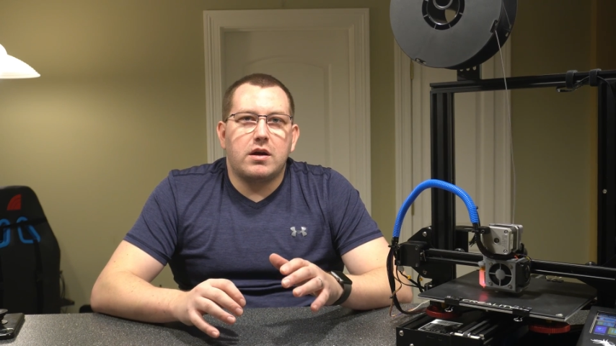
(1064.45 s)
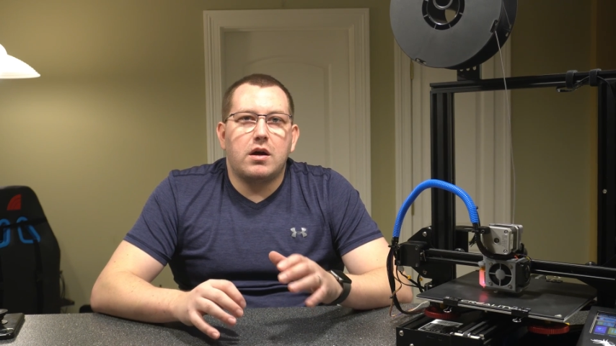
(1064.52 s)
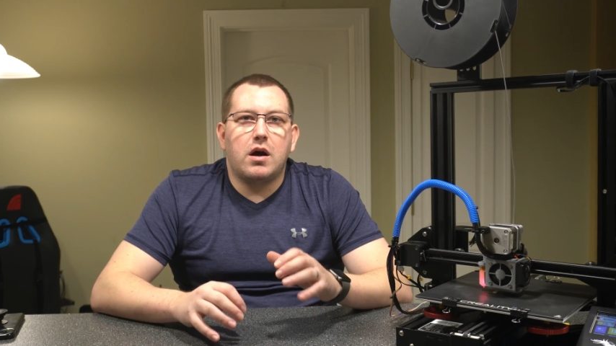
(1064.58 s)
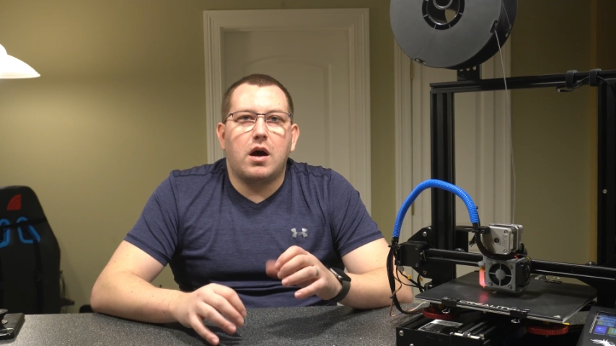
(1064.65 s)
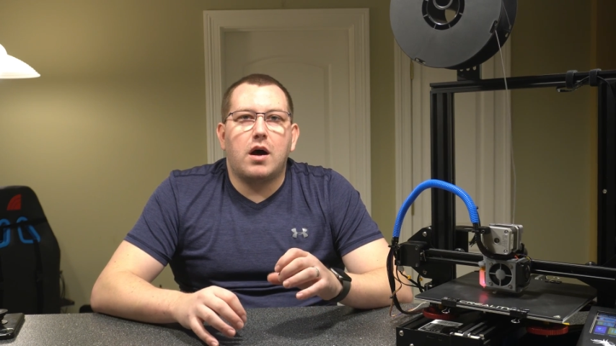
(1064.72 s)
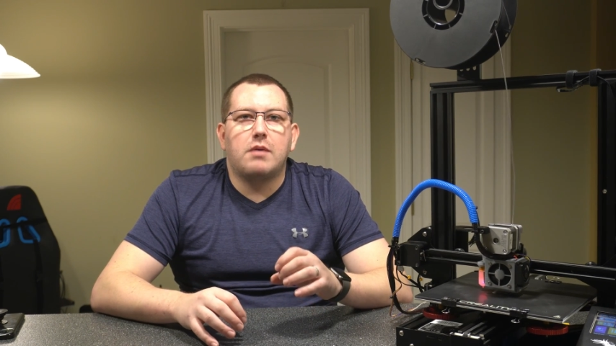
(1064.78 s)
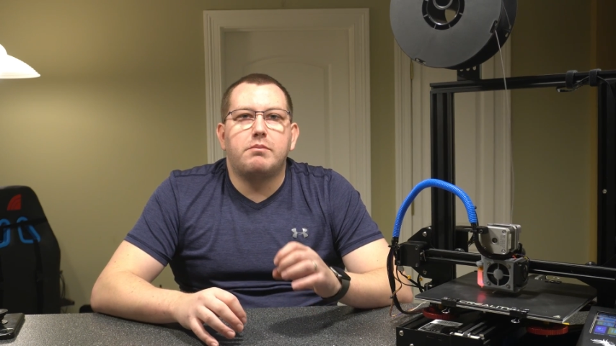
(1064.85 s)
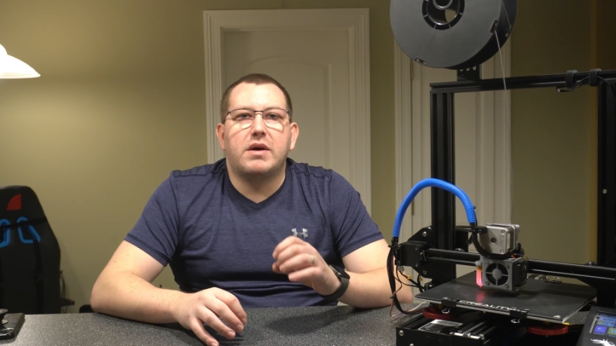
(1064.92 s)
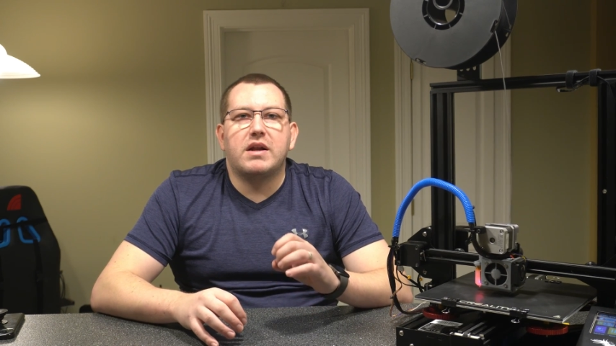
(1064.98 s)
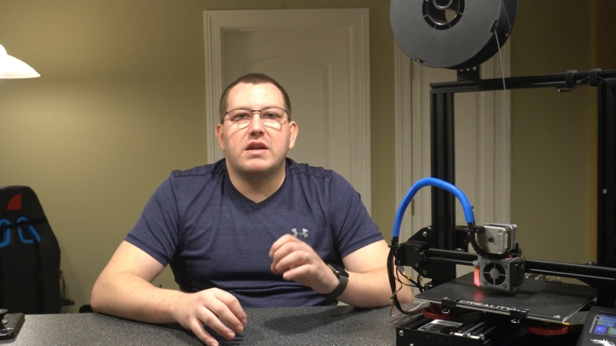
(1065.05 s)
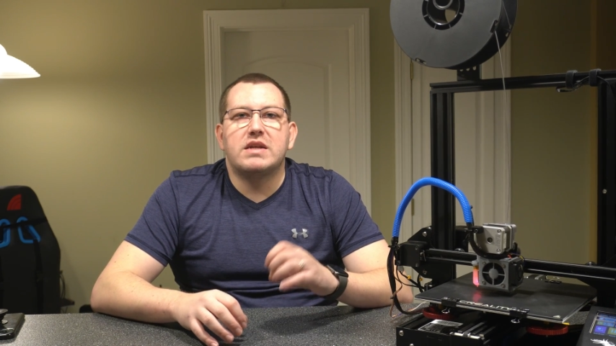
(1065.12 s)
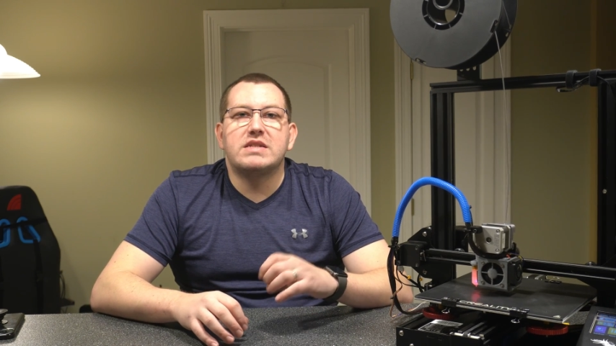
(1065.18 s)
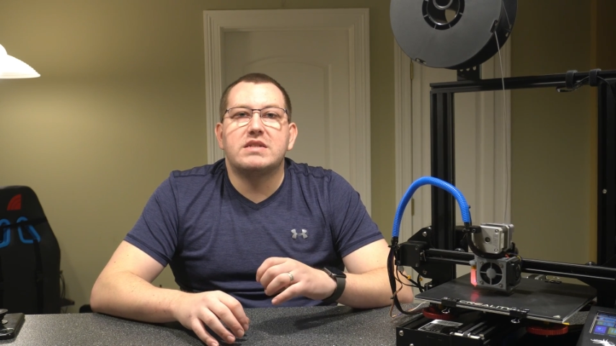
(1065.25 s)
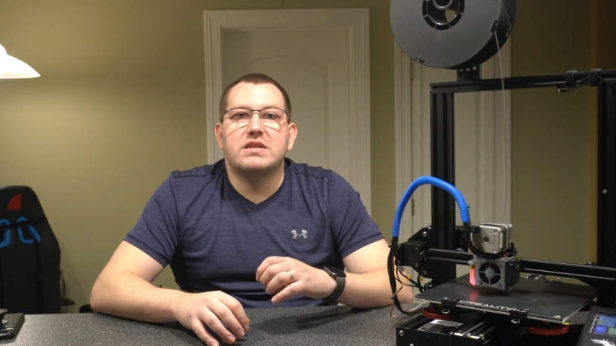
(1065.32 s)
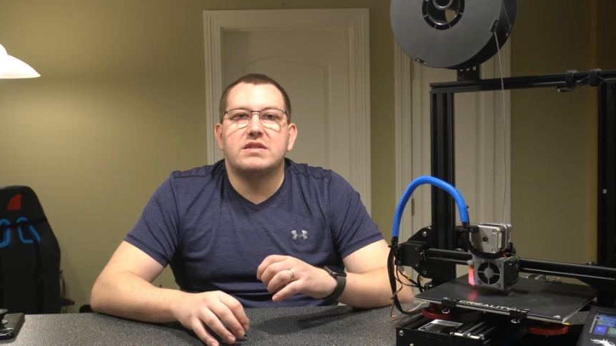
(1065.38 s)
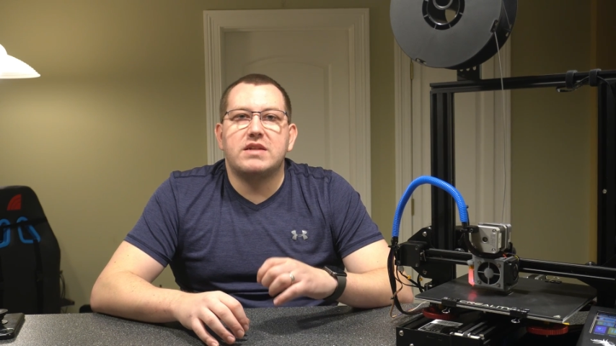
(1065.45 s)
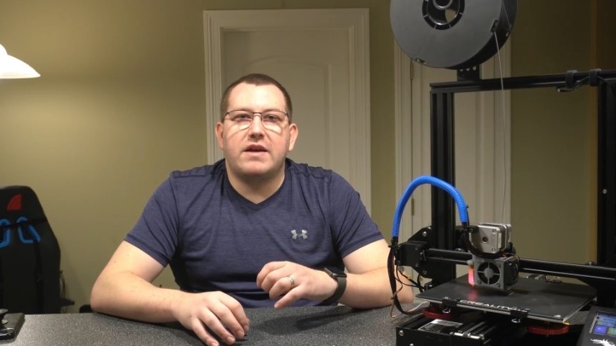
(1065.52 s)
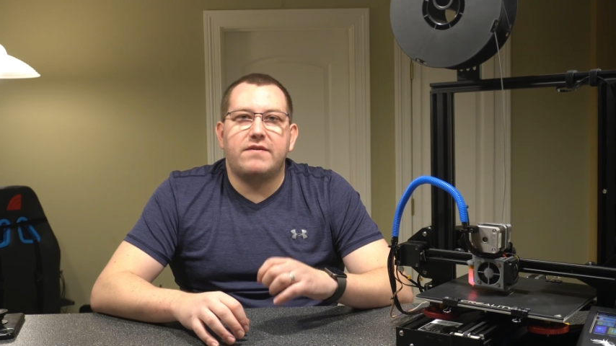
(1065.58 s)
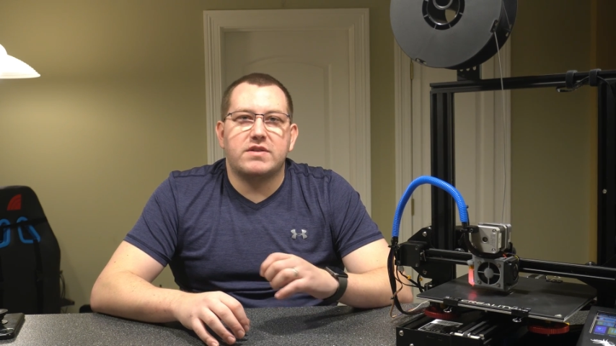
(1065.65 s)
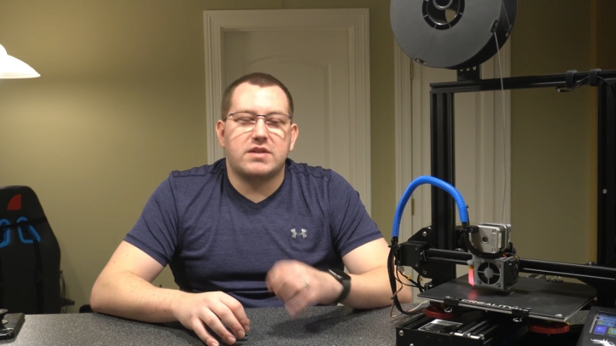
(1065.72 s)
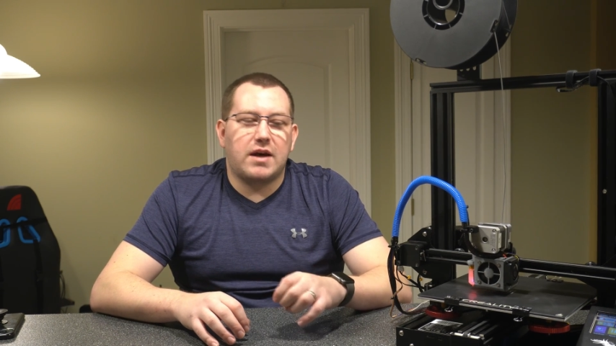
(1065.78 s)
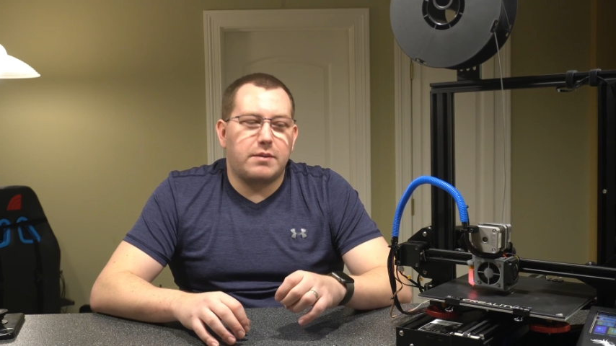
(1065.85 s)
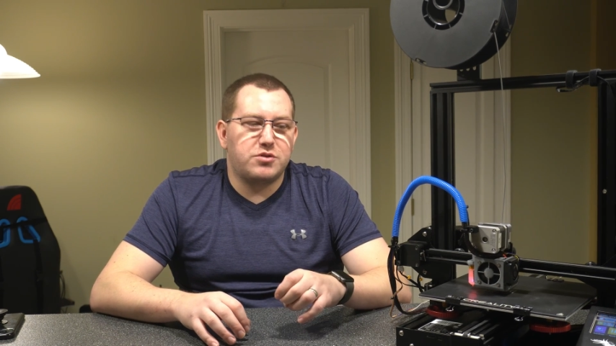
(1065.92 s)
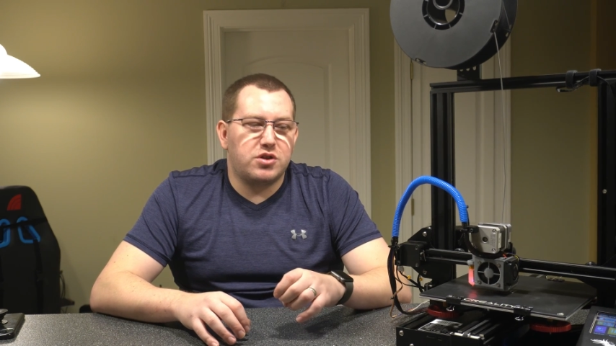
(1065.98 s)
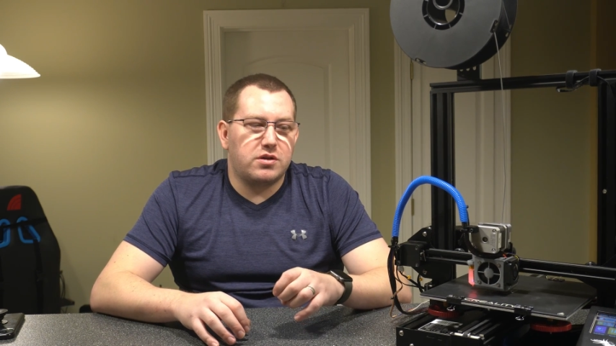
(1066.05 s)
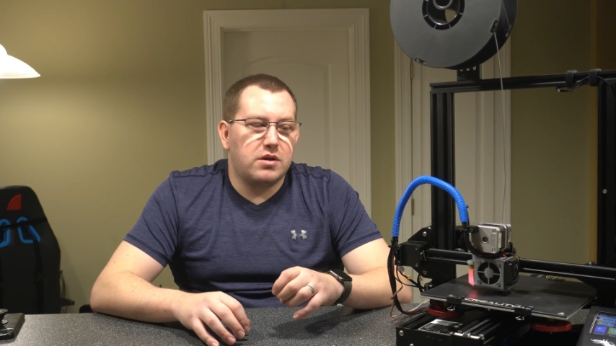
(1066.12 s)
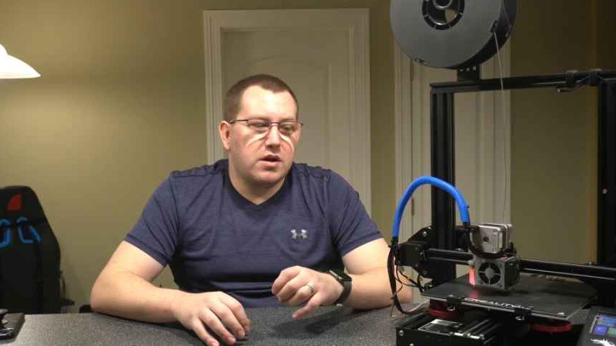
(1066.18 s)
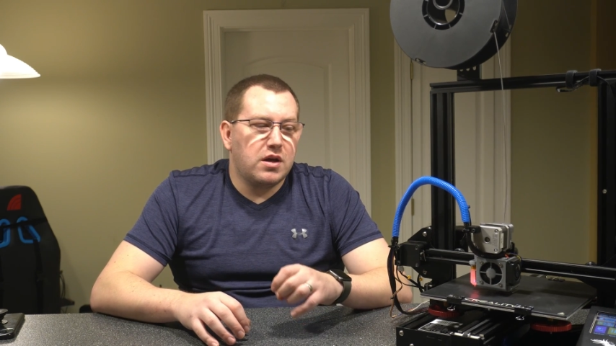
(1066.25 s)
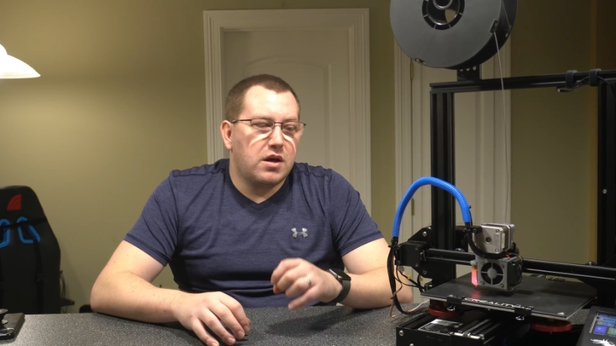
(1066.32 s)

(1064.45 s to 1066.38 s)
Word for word: uh, but it is the safest option.